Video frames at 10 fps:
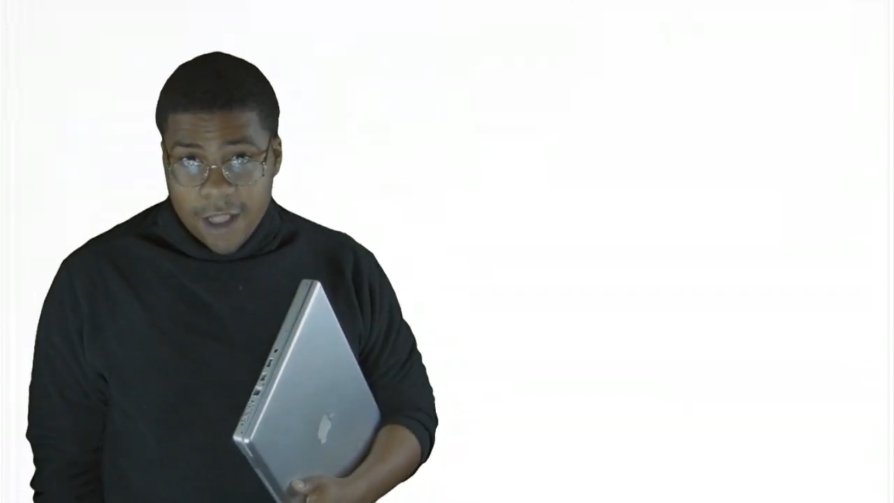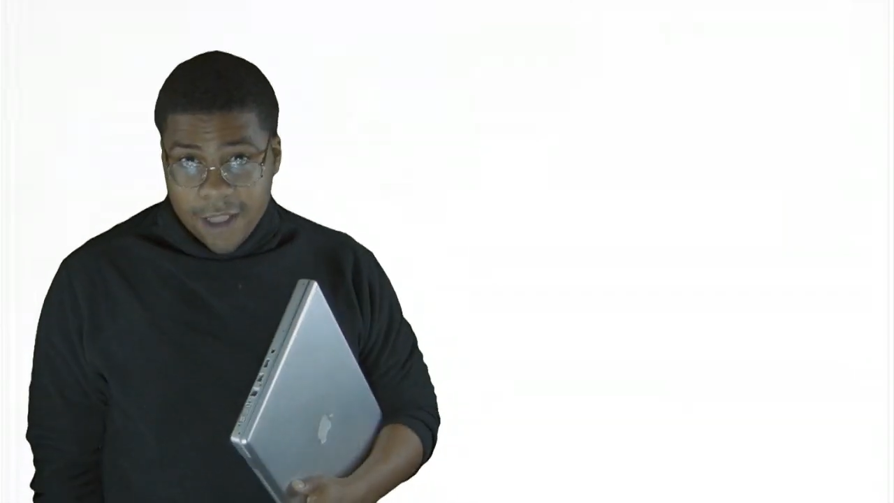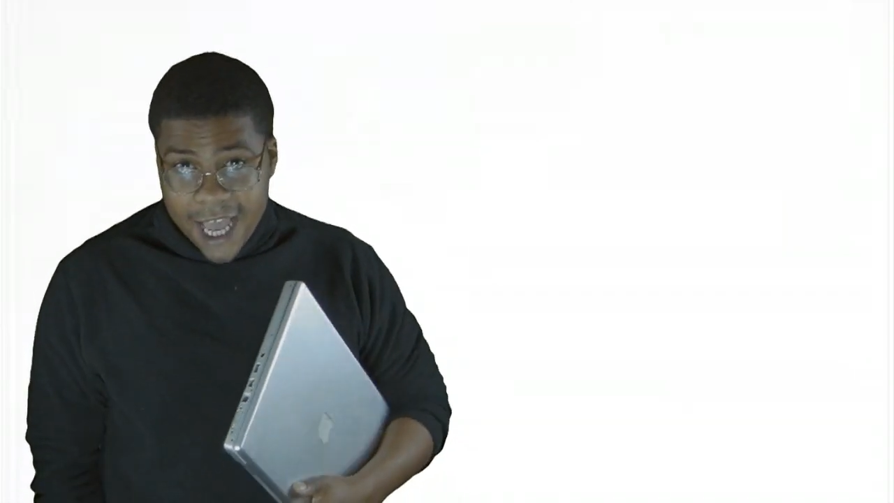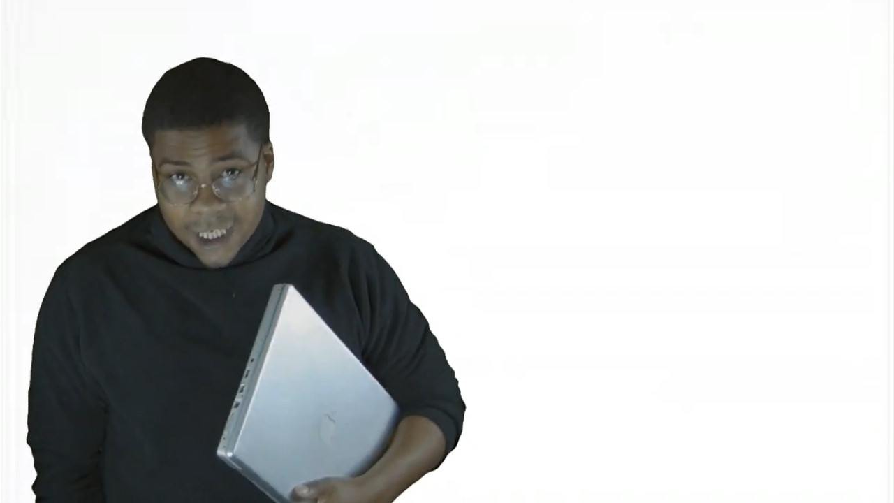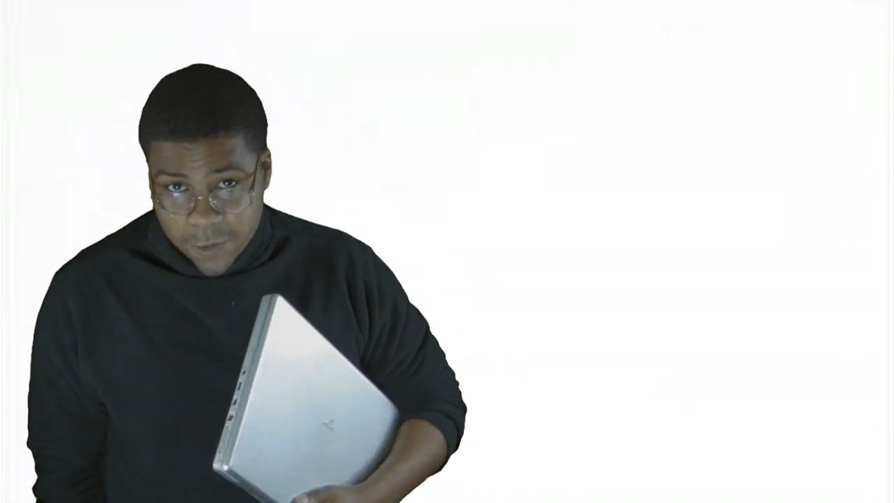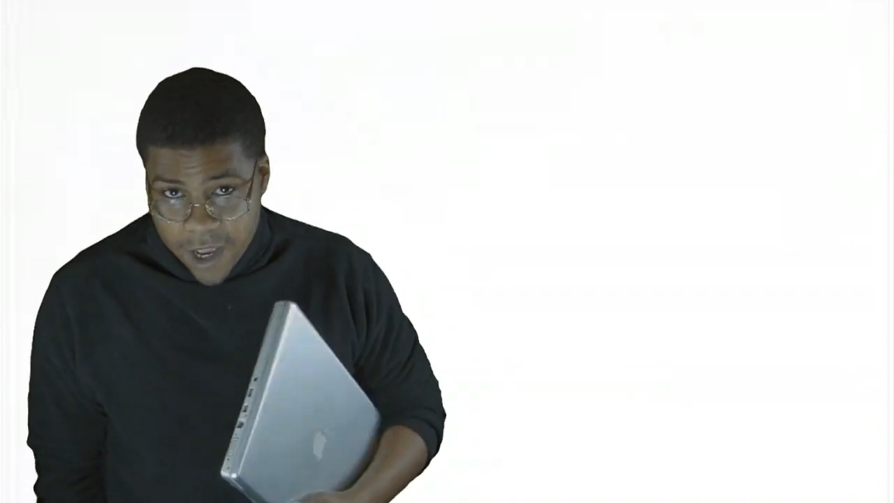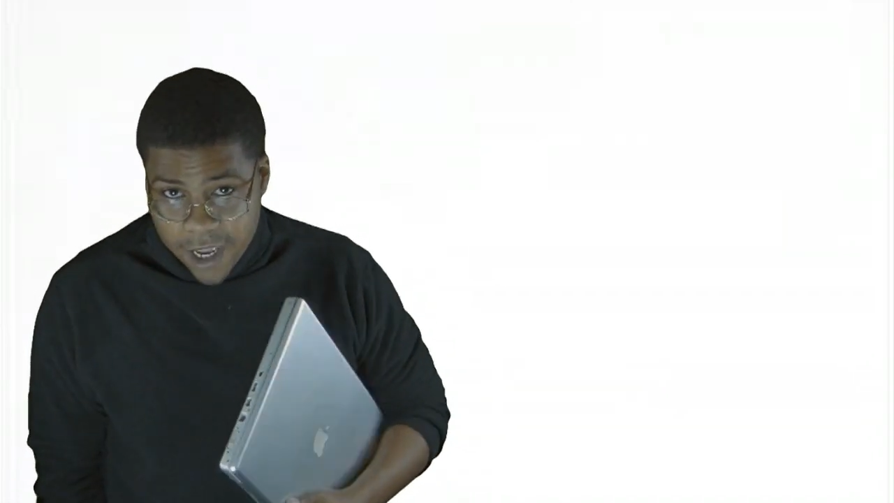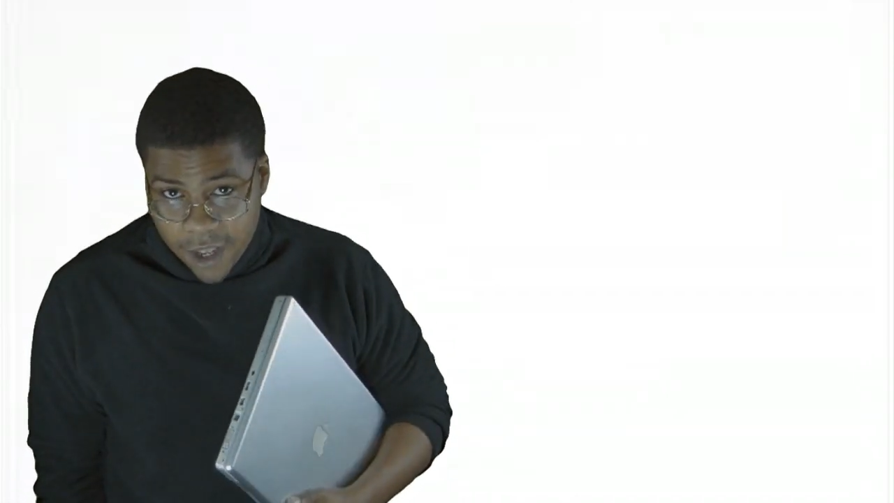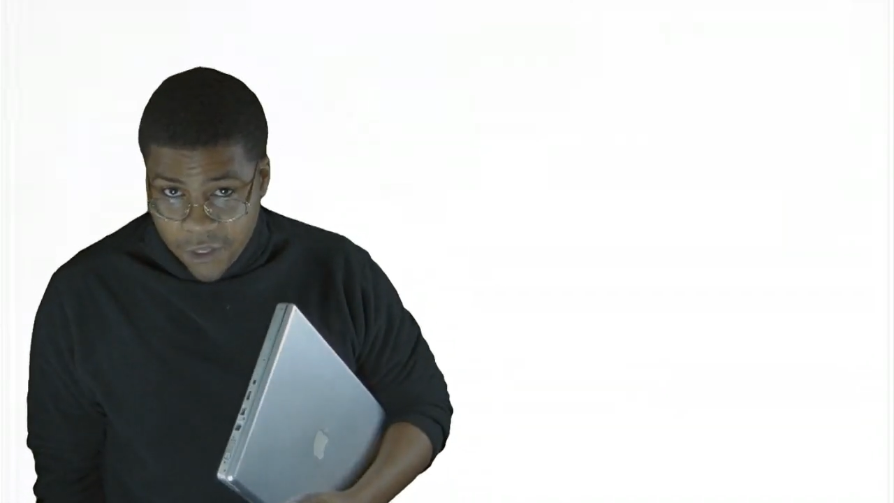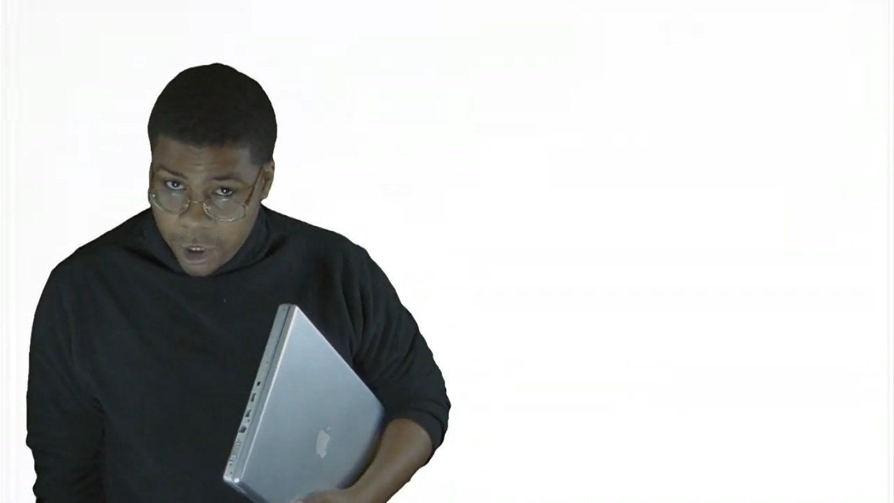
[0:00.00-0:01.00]
Last
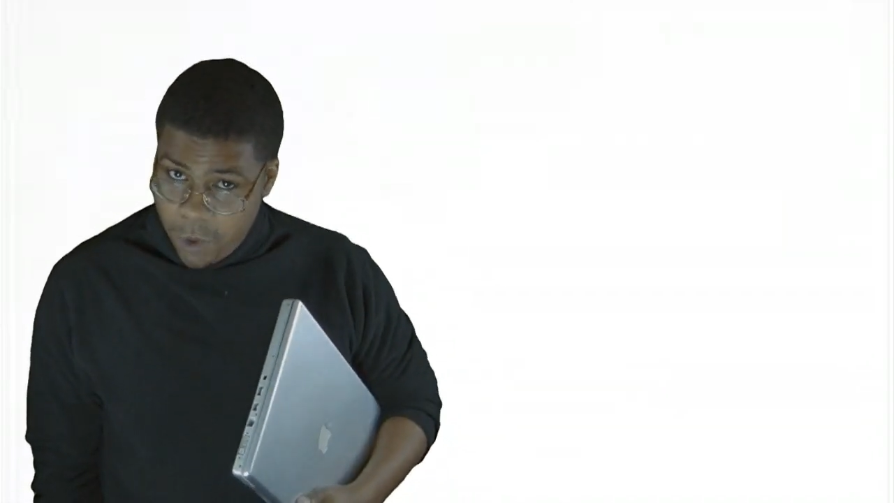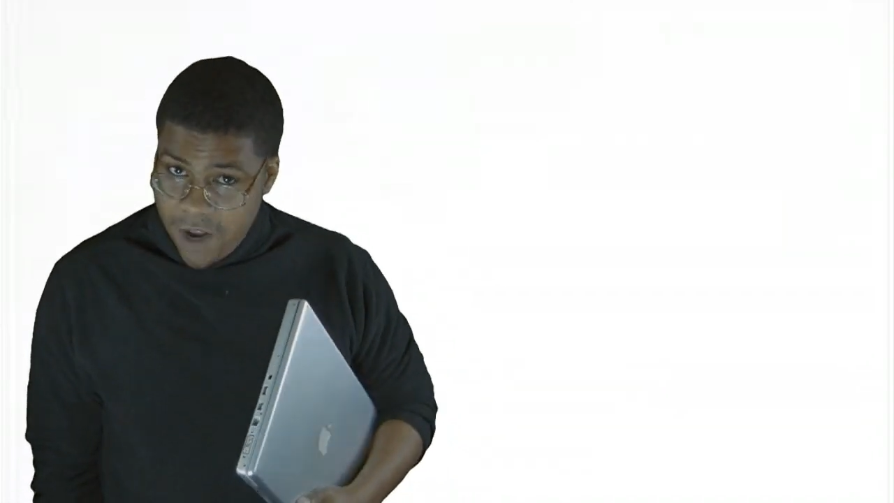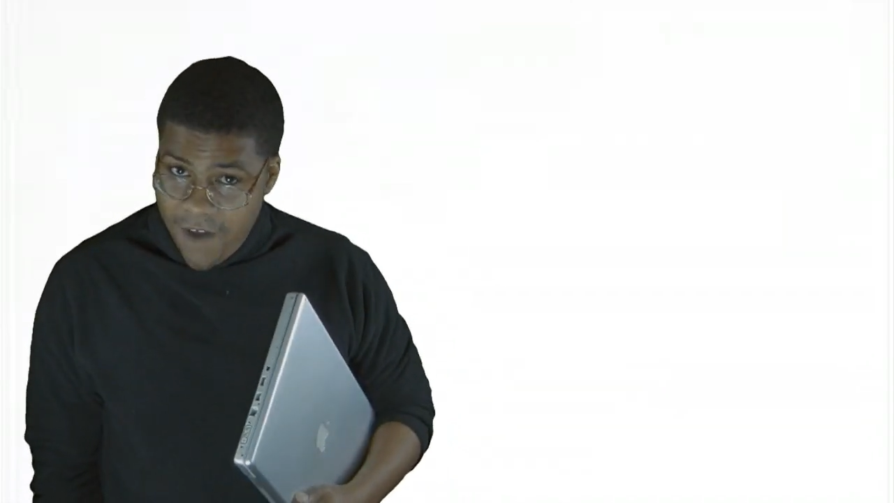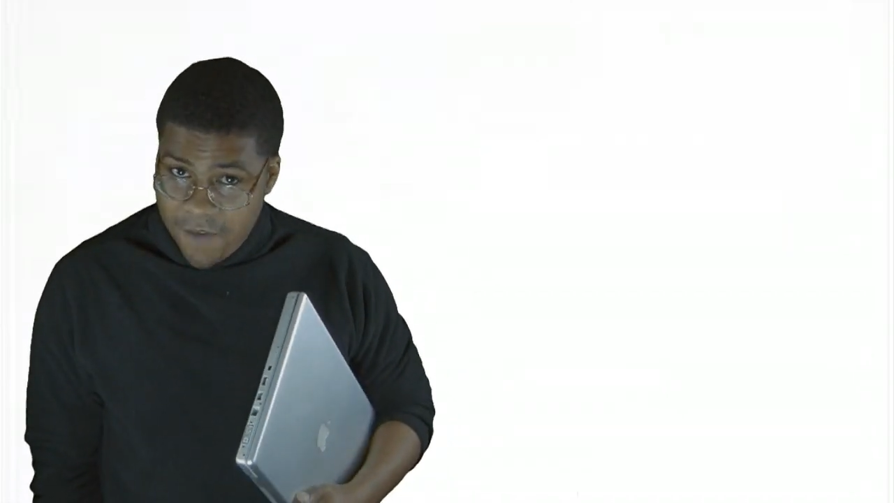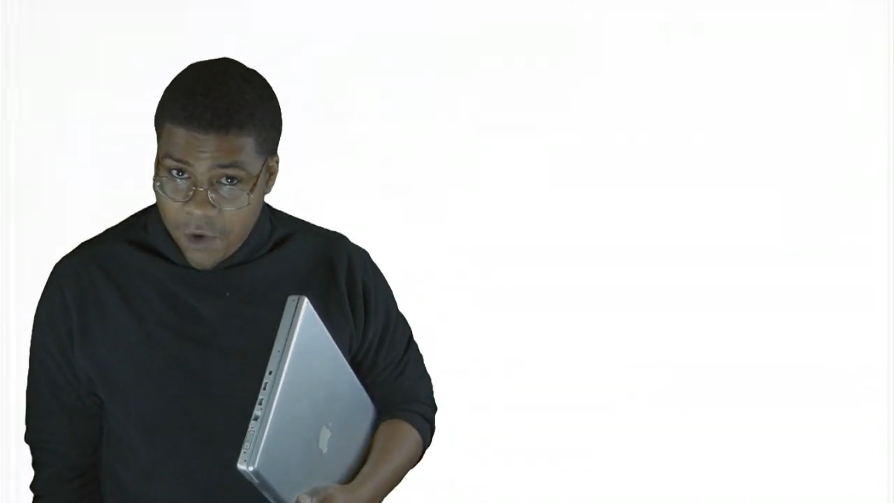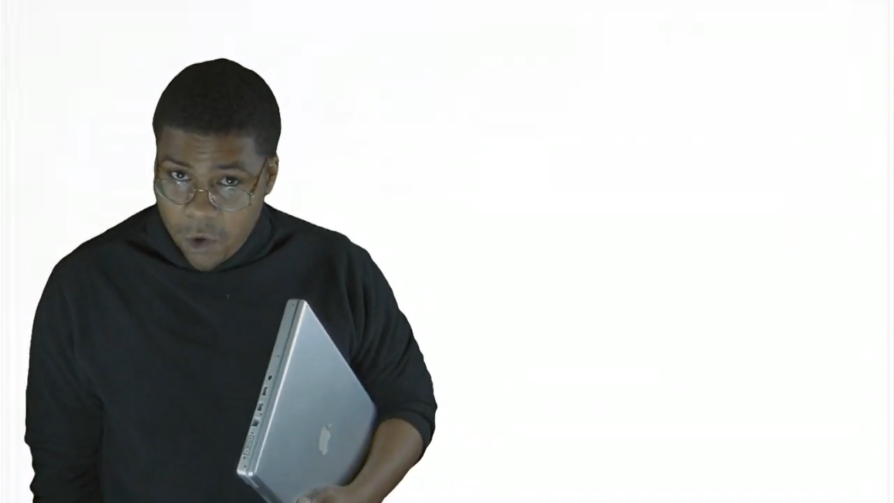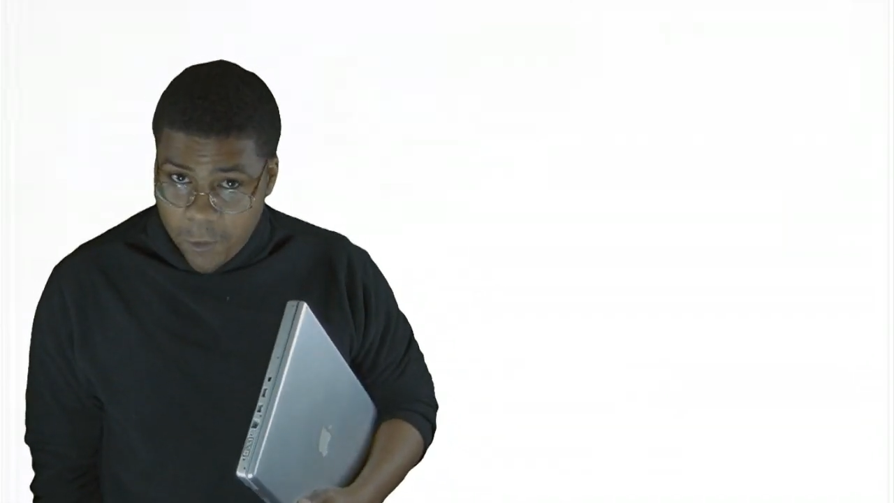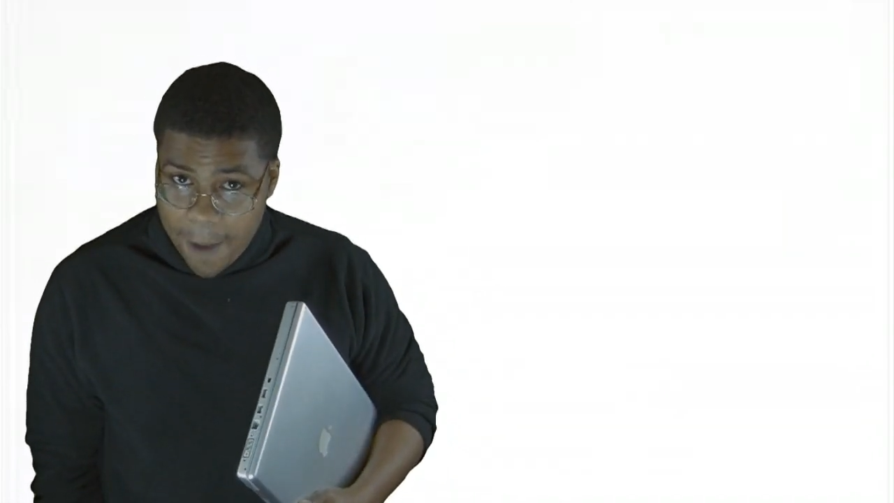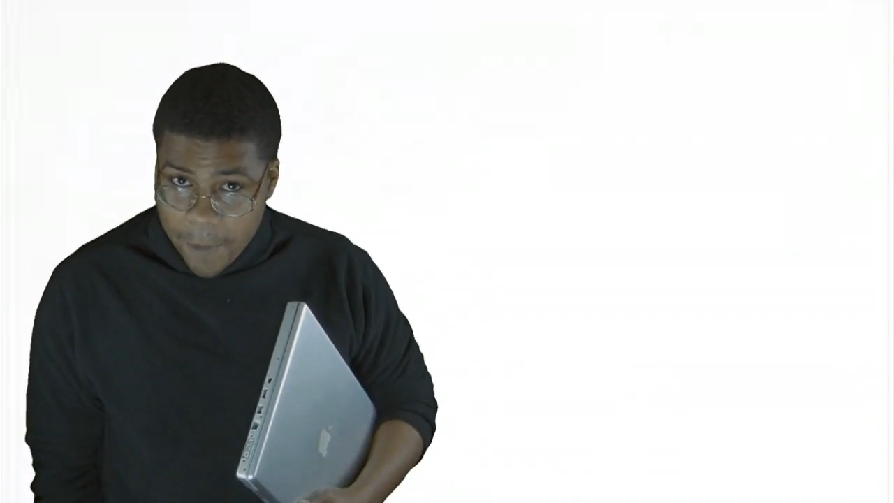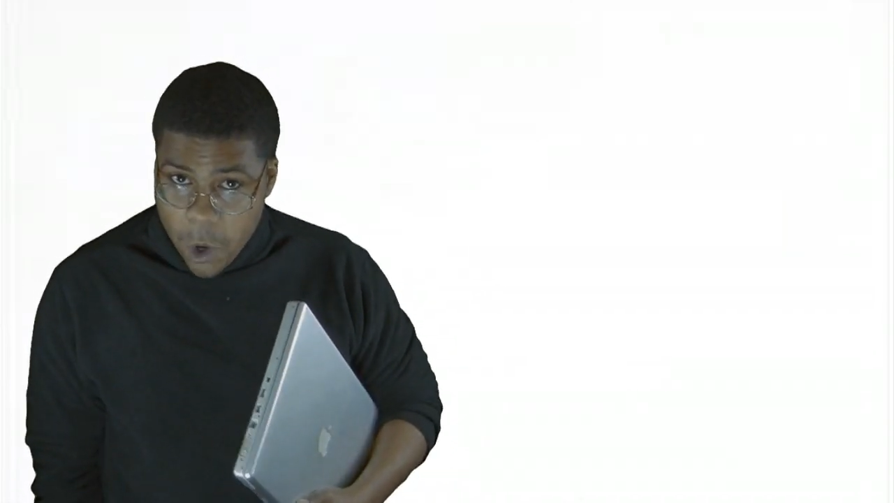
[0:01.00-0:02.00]
week, the 25-year-old
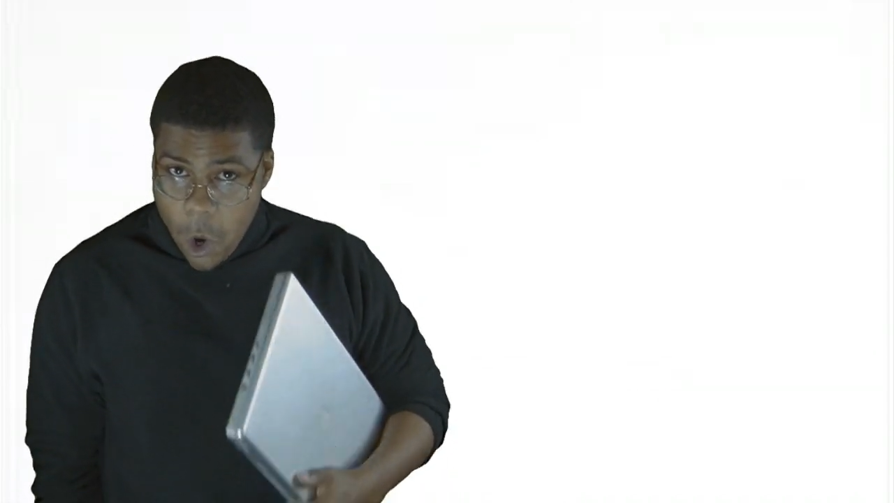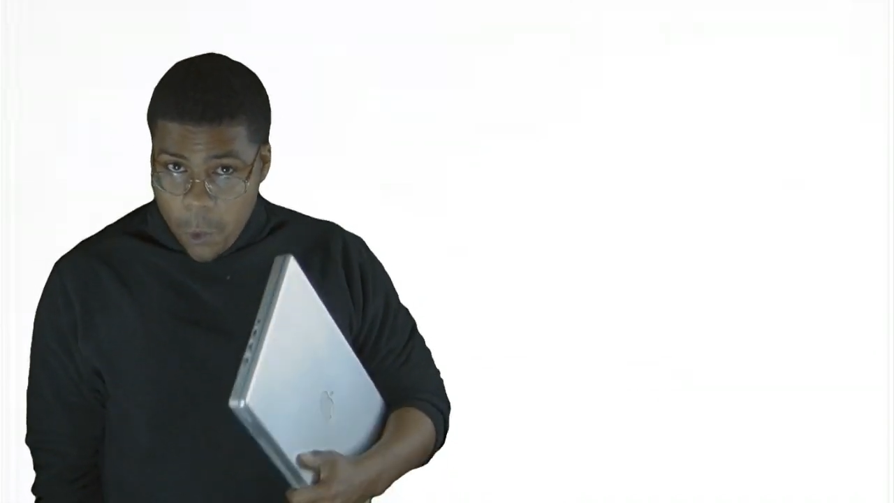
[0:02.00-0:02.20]
rapper